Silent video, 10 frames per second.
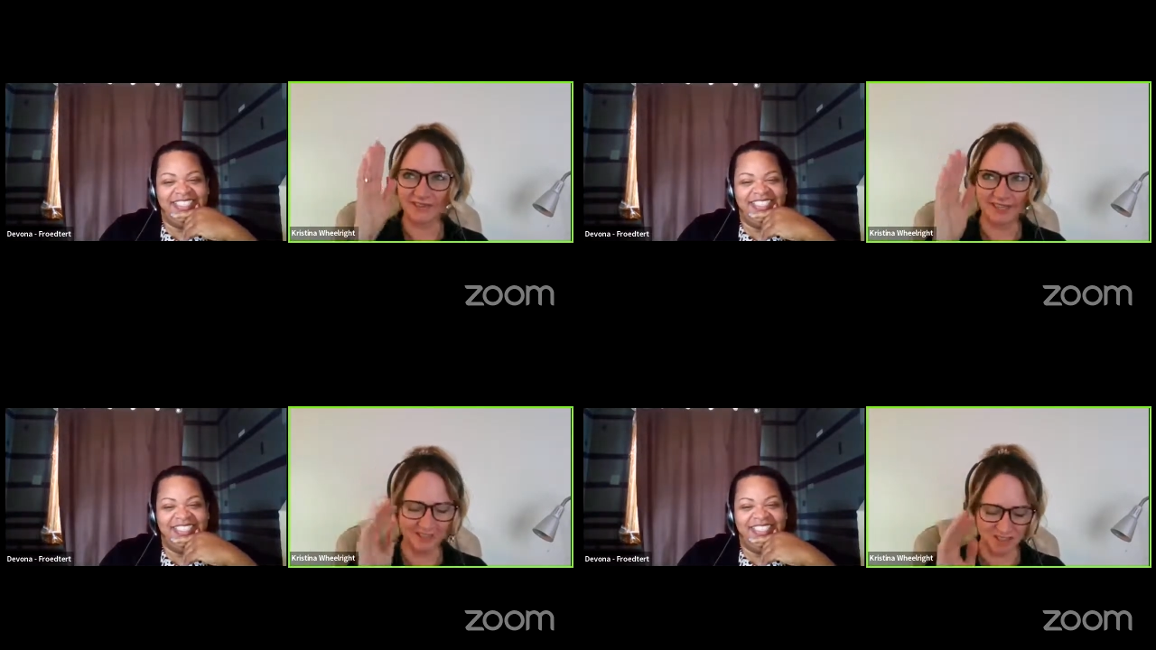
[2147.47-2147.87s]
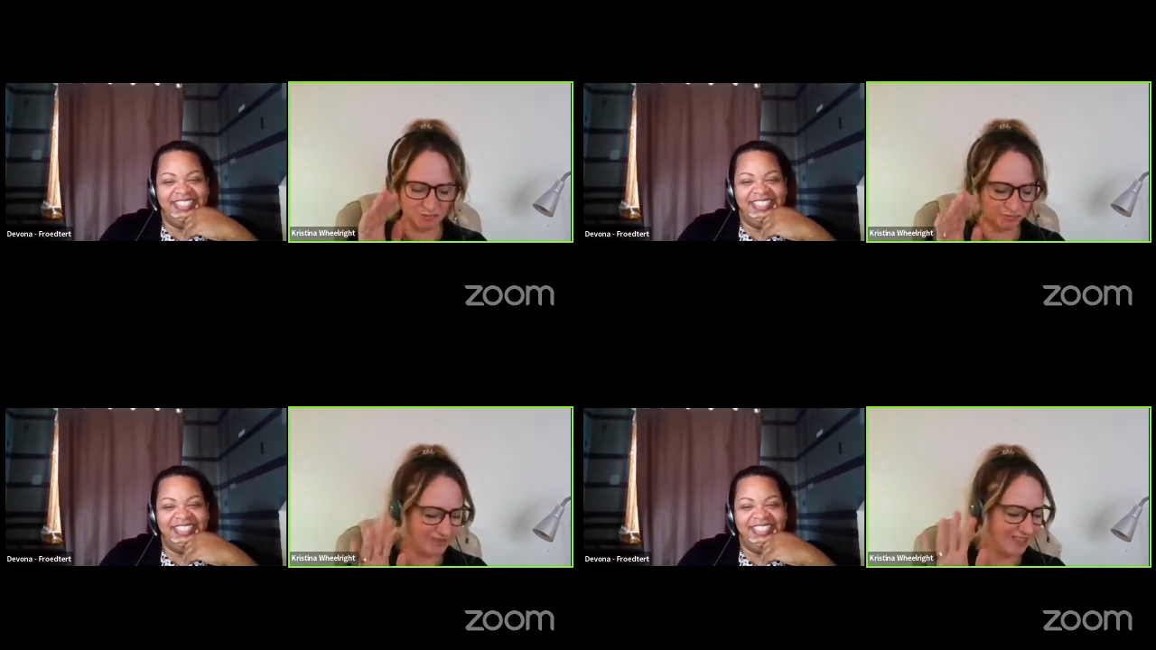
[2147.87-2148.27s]
Speaker 1: of light
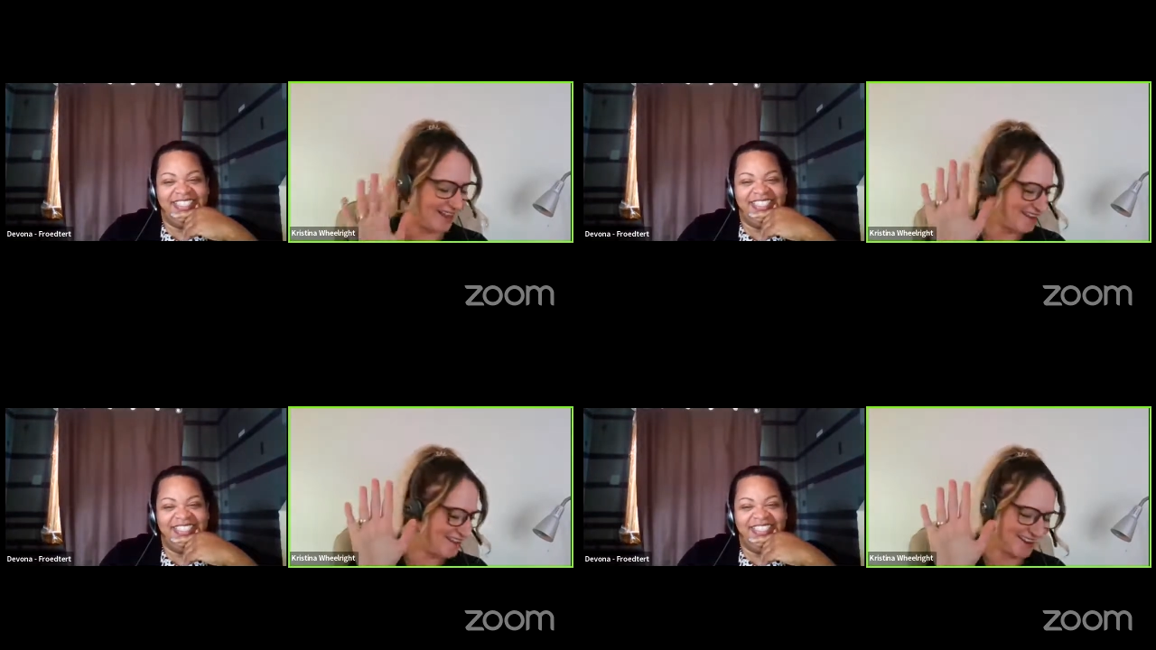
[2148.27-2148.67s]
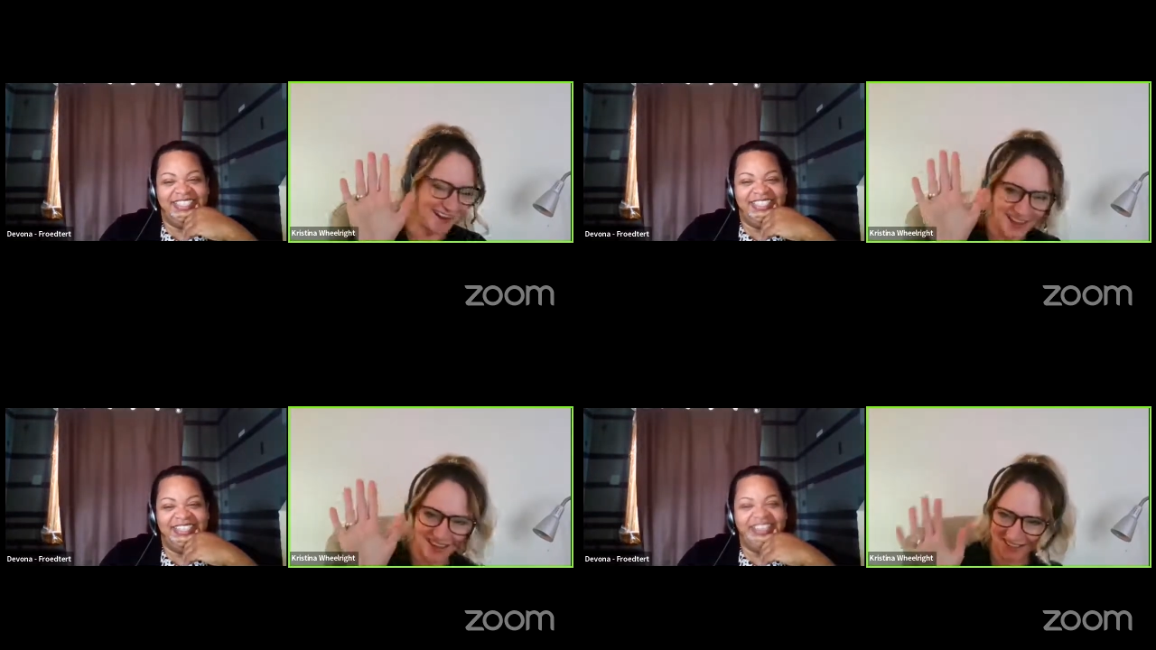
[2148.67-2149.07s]
that's
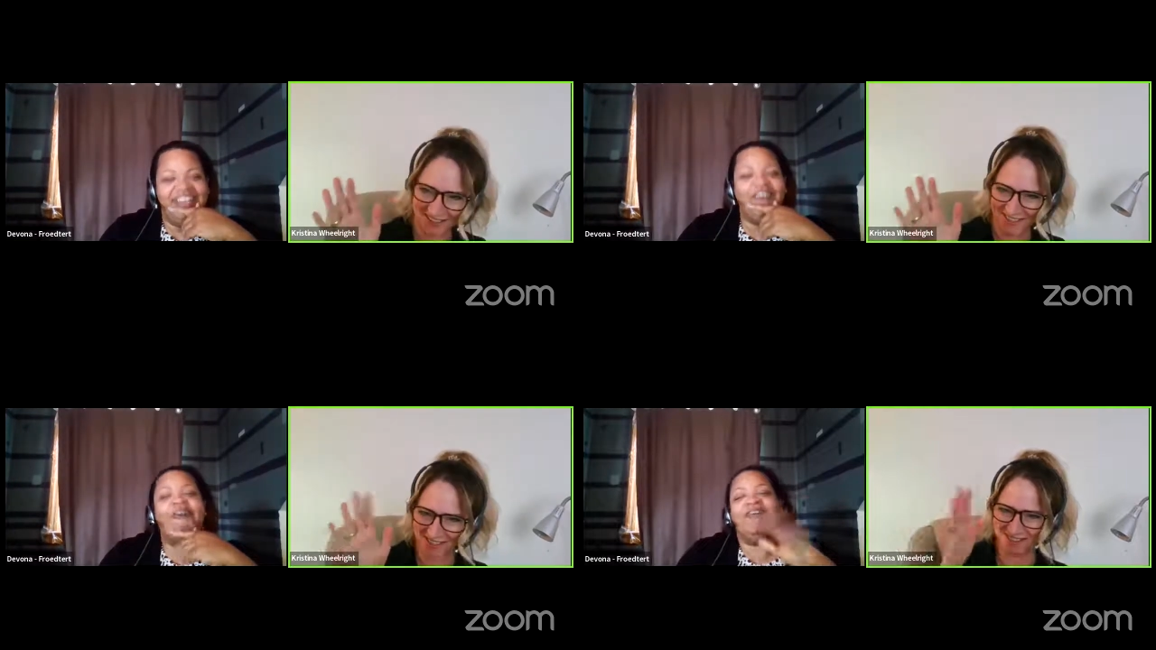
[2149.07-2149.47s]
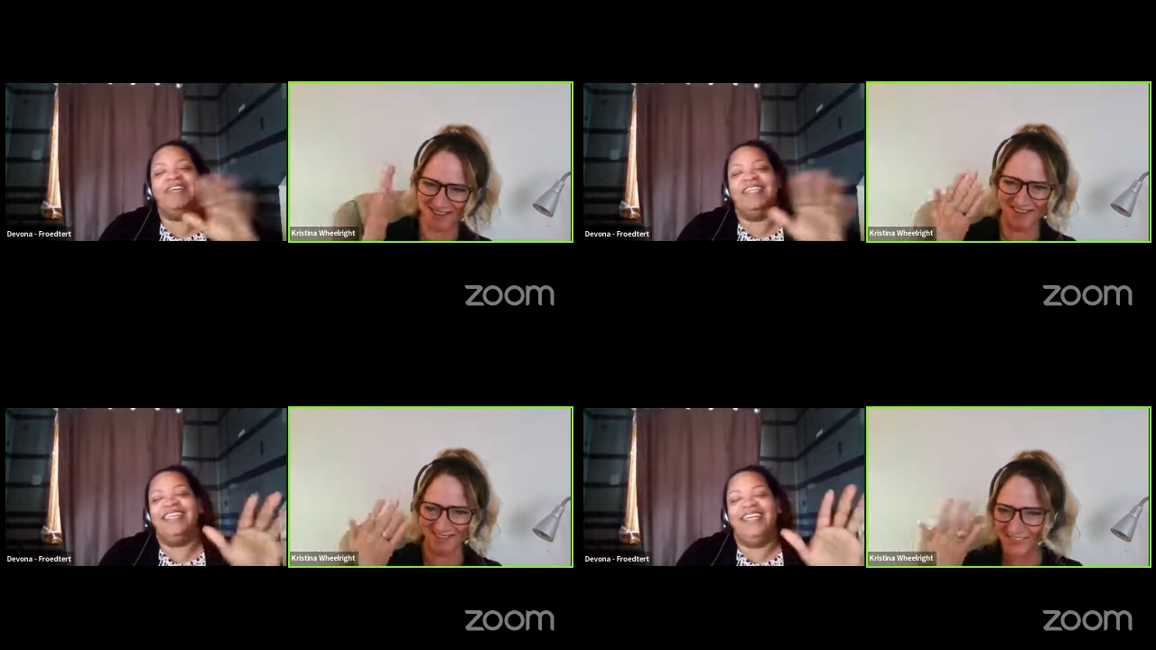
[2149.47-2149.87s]
blinding.
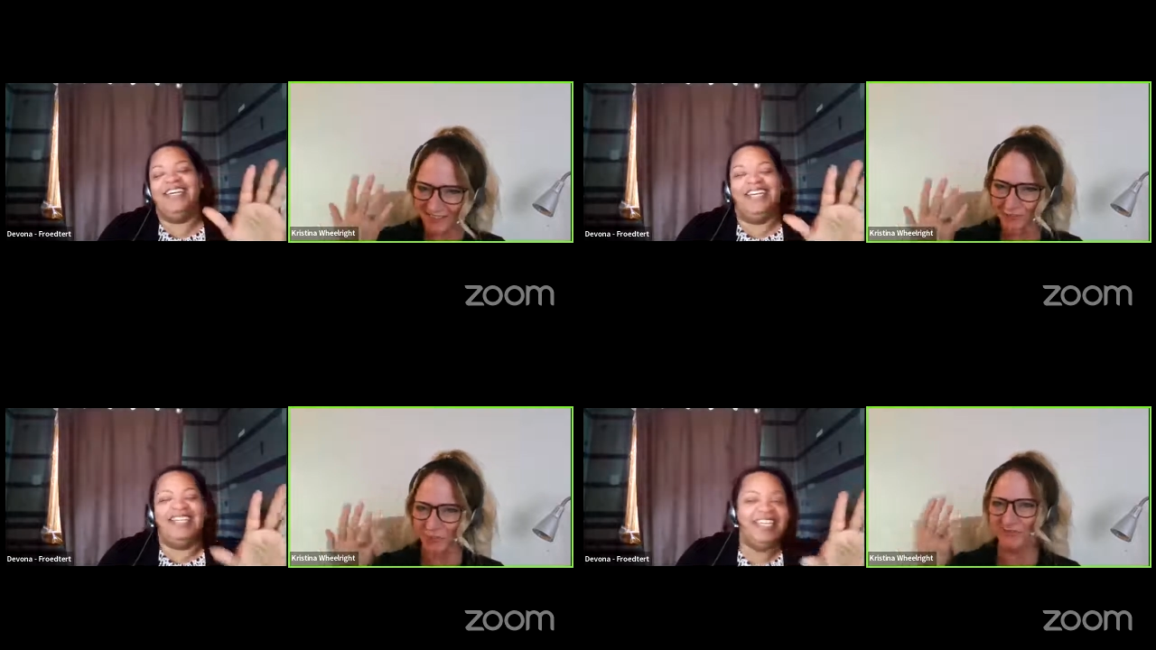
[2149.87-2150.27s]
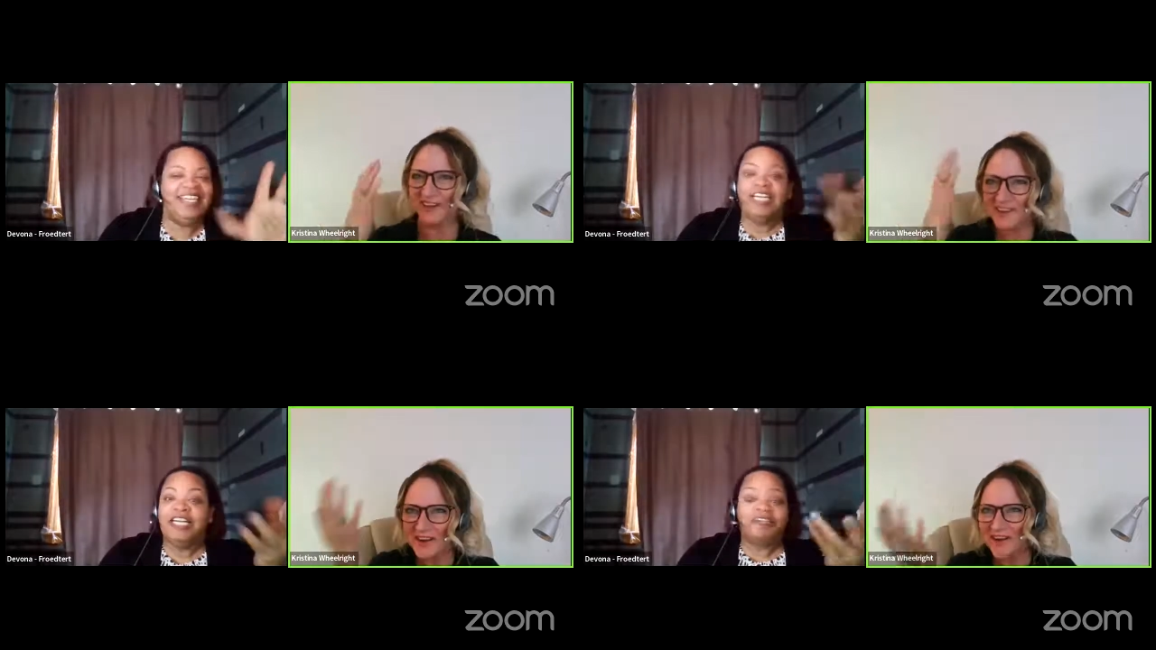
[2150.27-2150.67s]
Is that
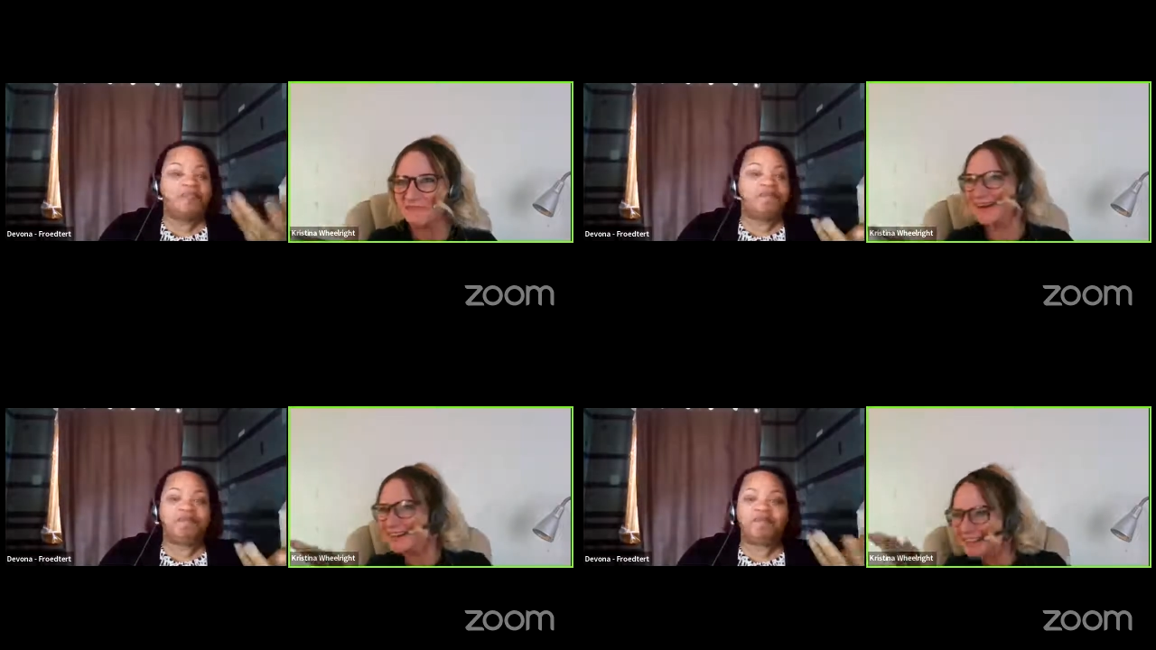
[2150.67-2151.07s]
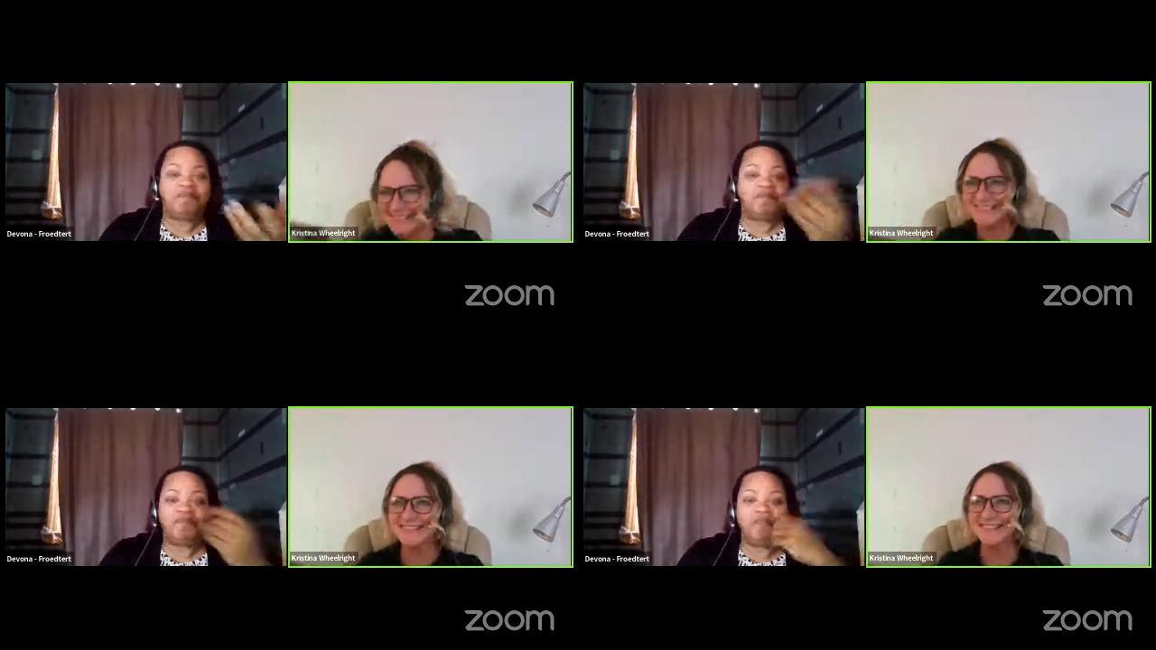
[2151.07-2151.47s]
reflecting off my glasses?